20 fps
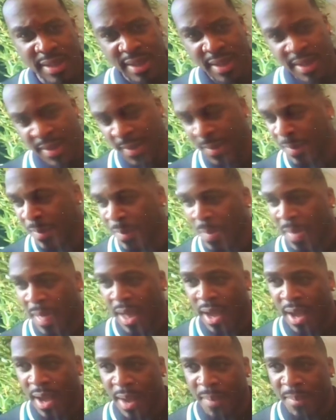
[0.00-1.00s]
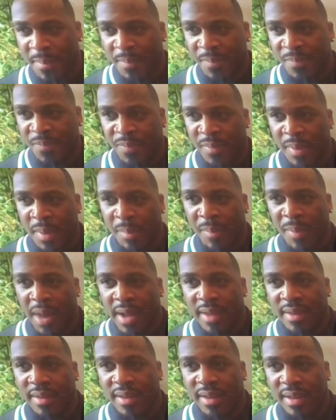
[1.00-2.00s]
Right. Um,
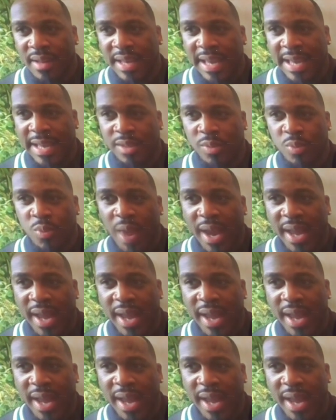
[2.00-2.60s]
but it's